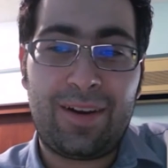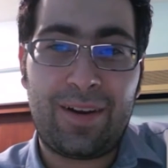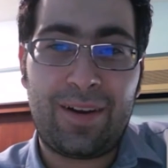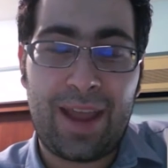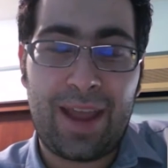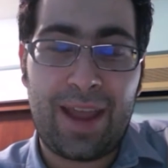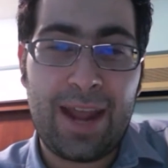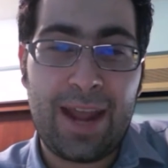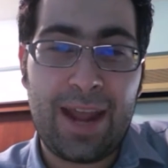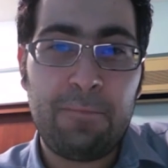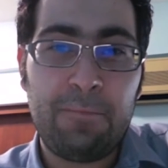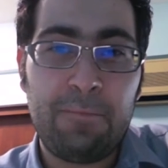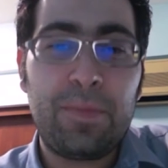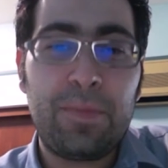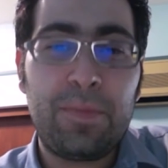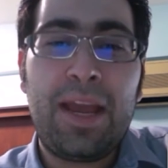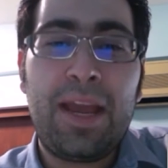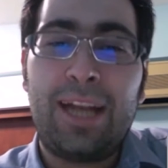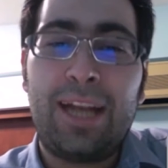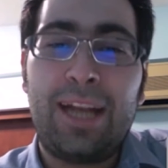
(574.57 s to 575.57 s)
Okay,
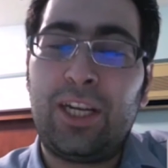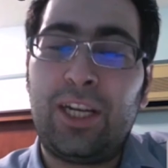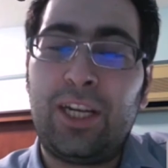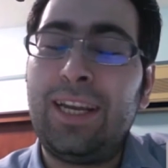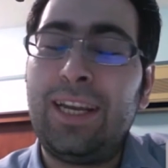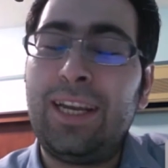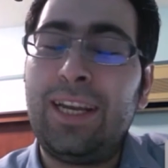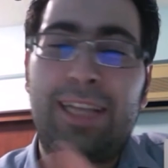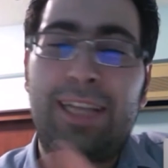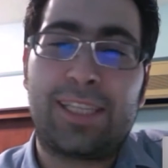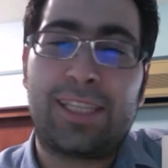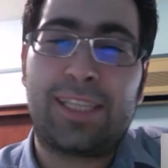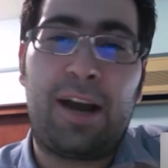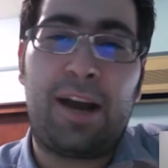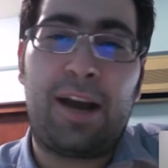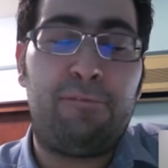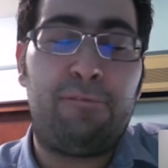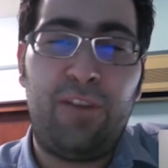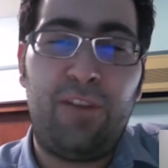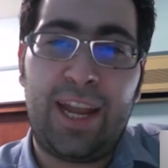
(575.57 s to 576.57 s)
actually it has
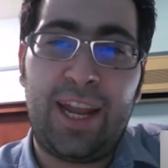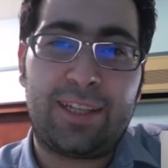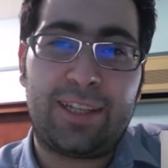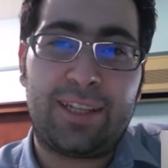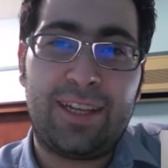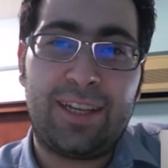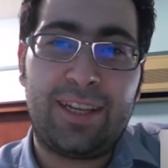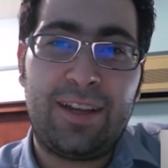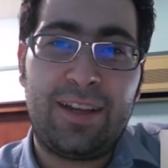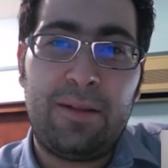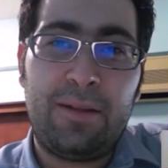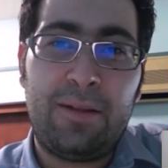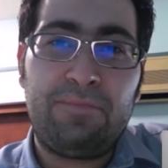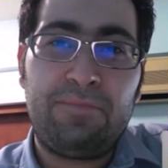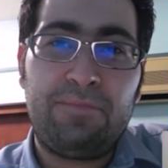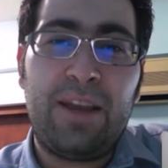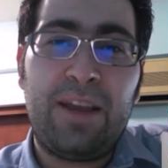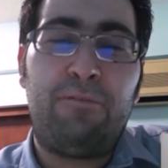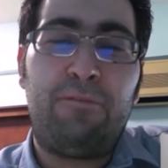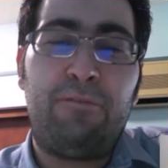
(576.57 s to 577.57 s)
conflict.
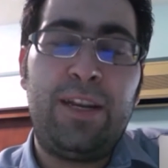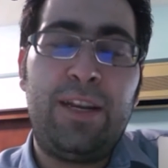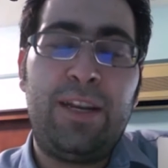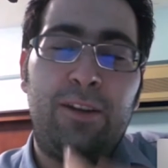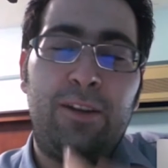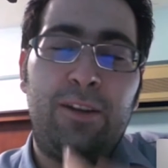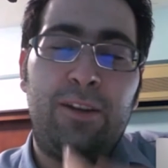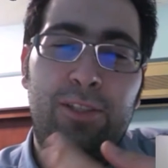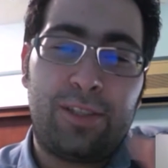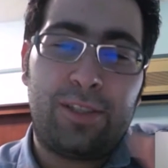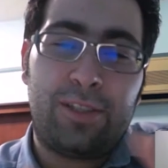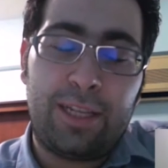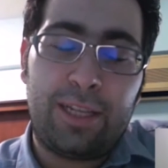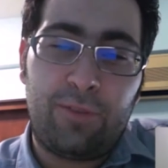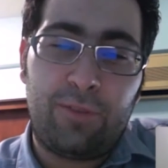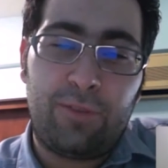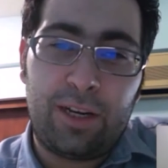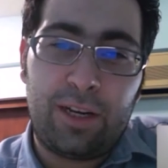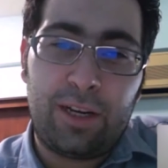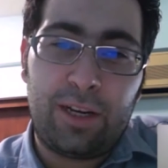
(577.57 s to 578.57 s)
Windows,
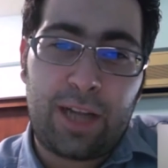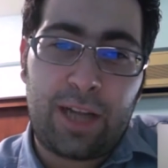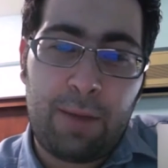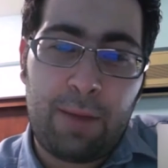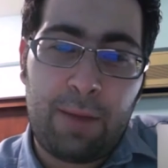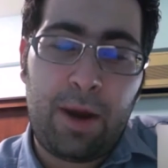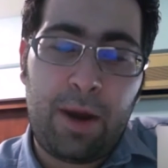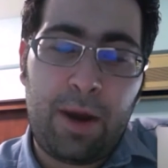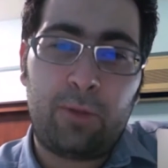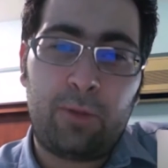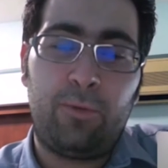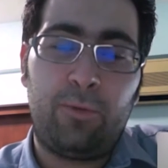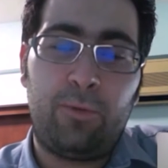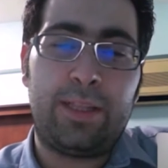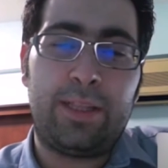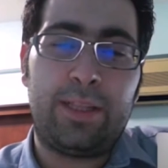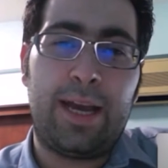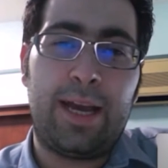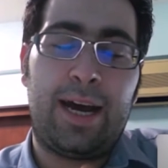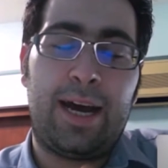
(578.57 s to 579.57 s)
it will come out
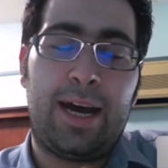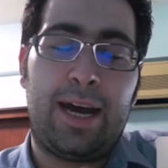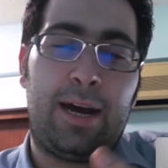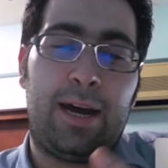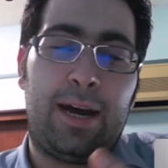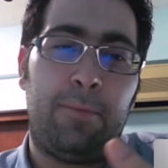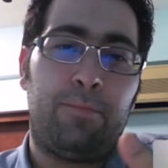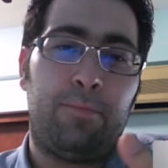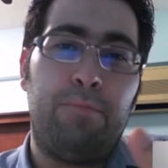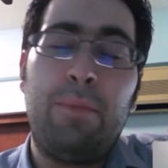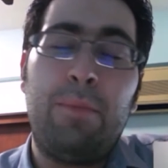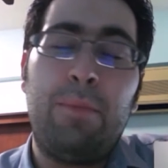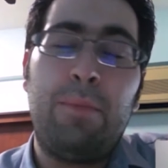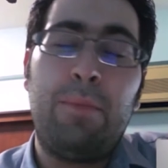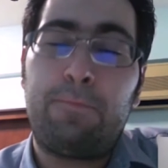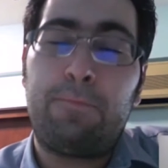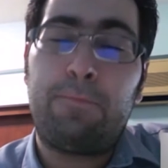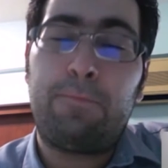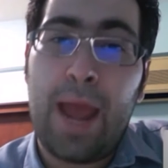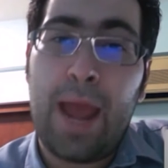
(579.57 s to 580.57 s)
with the
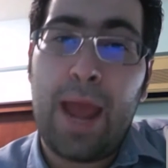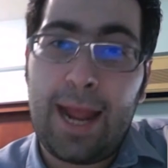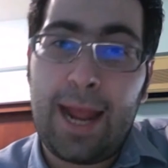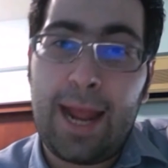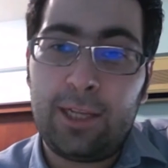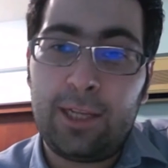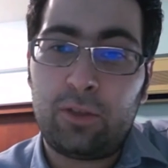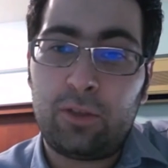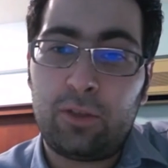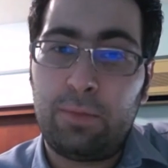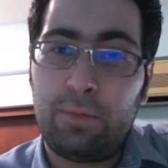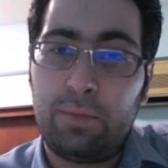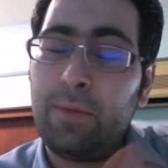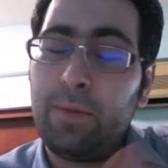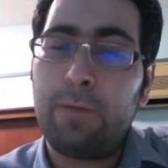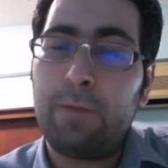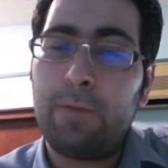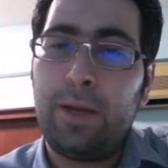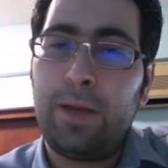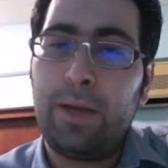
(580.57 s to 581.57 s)
memory page.
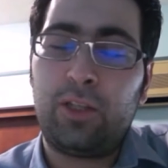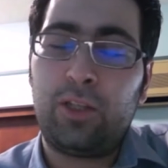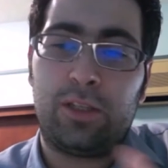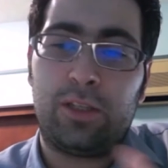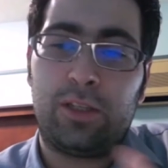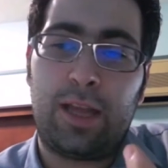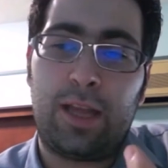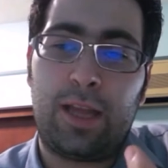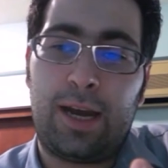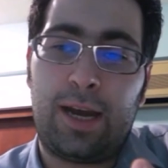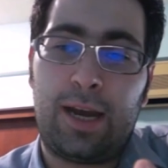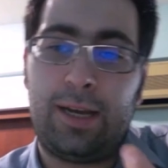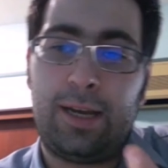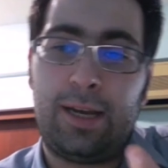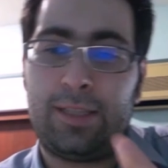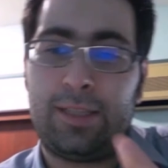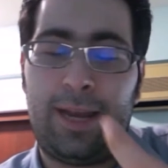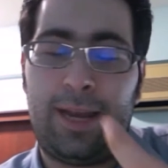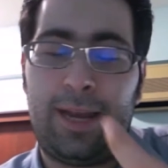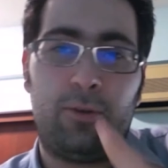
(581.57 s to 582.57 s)
Memory page is
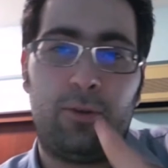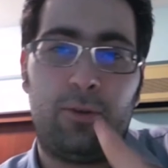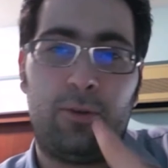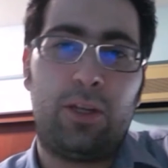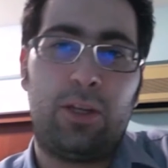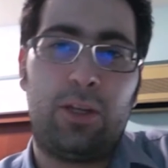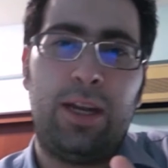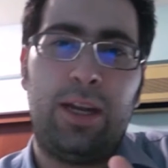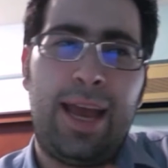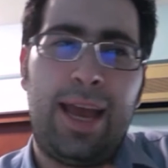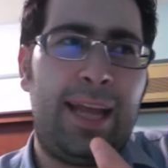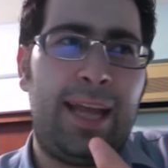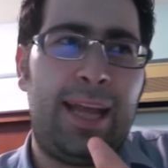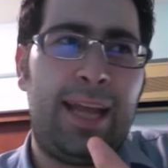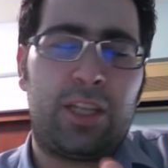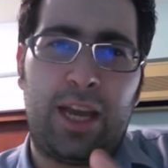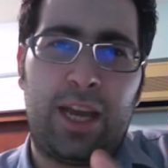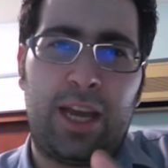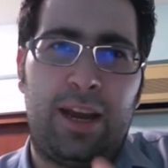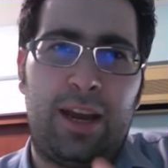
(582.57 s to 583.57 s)
another
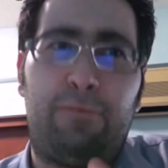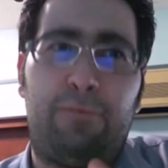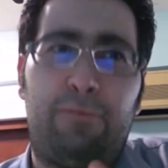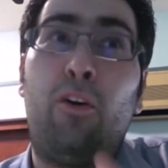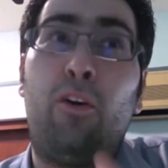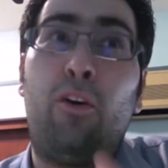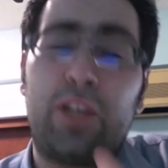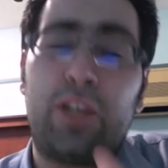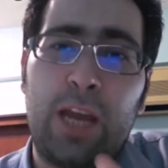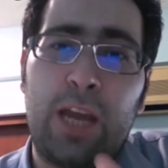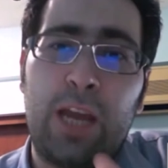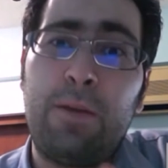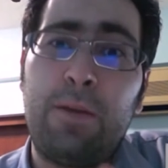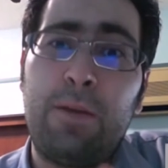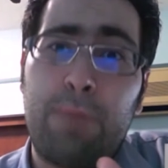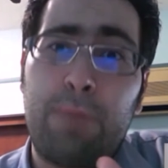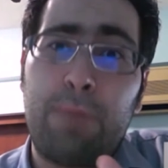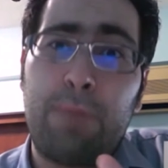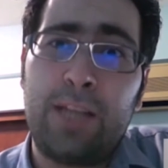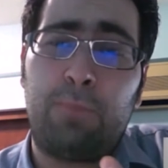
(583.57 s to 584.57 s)
4
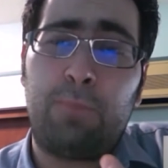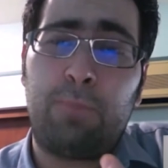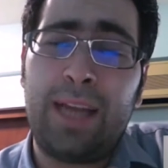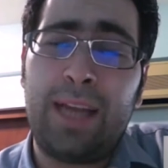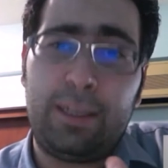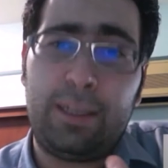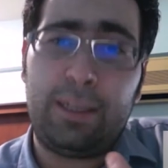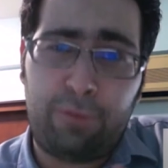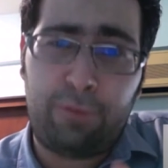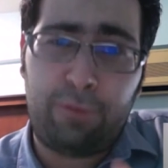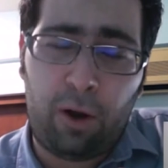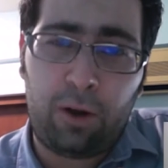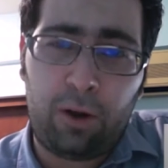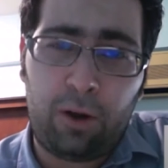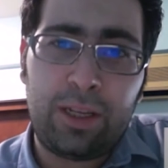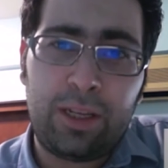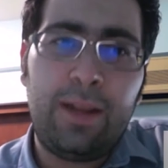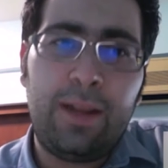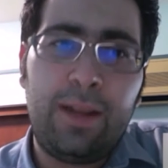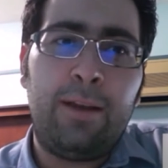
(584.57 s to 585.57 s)
KB page by
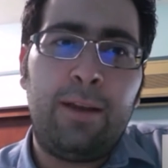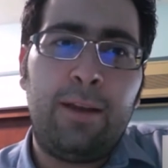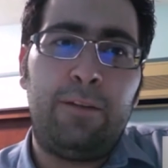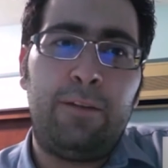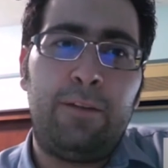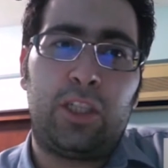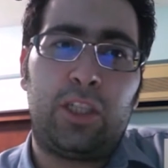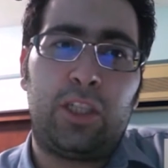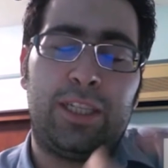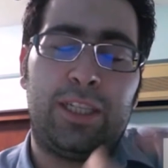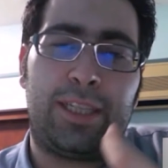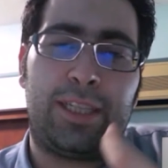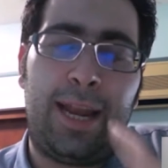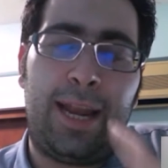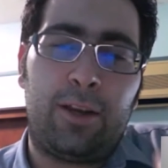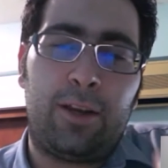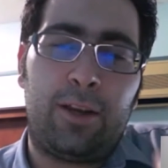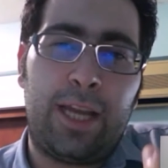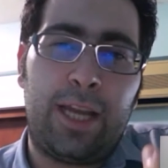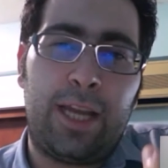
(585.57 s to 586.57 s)
default, which is
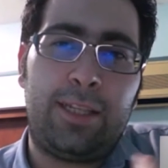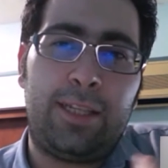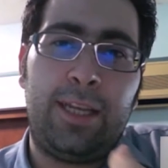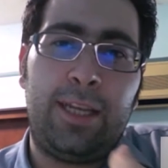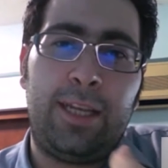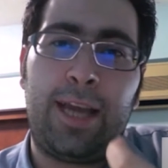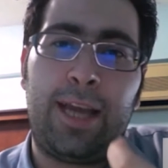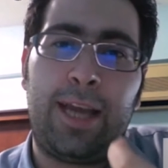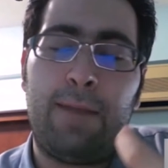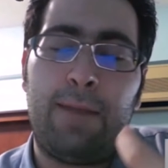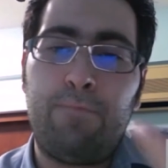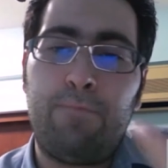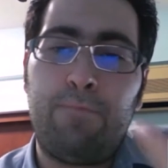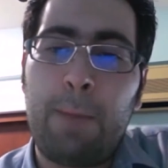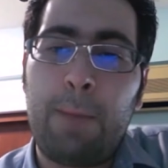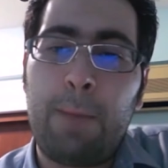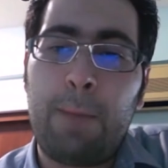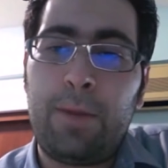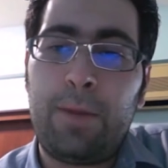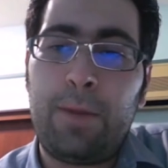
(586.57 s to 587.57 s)
allocating and
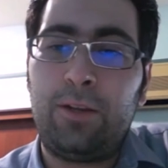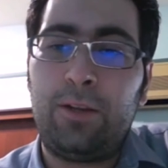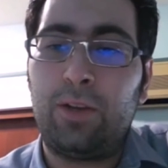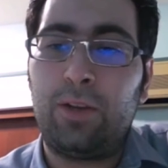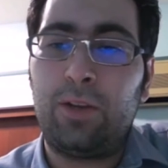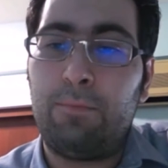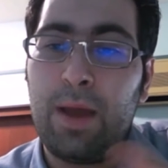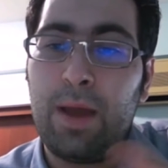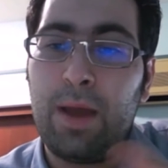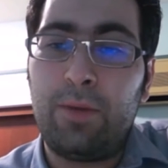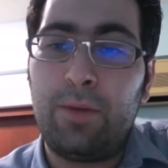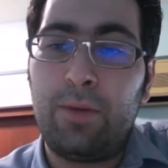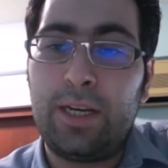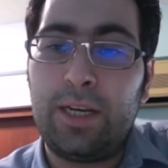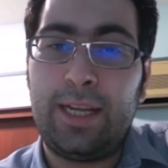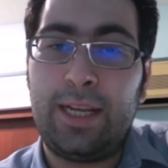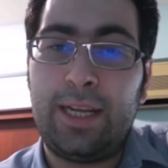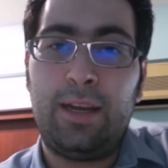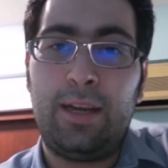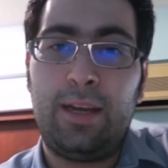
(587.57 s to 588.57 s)
mapping to the
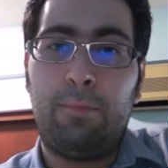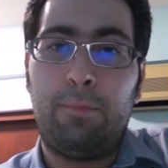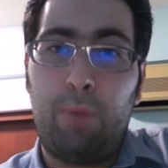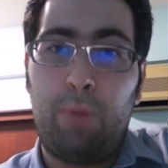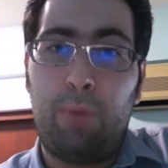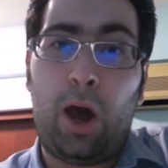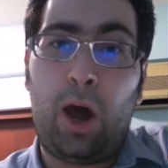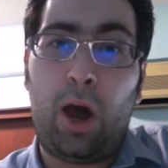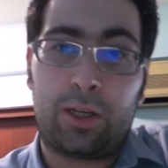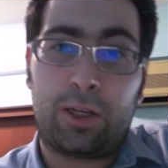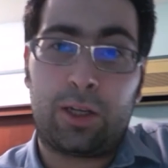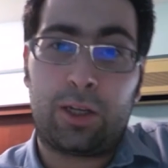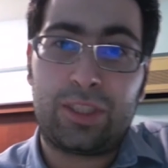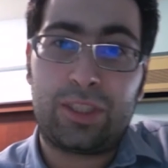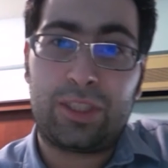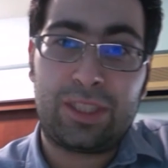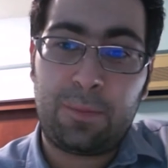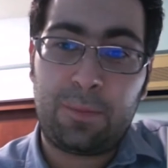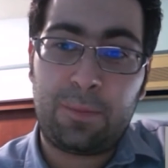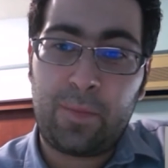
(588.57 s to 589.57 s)
memory
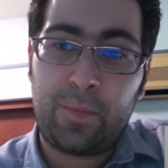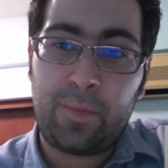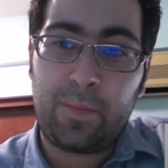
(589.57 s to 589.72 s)
blocks.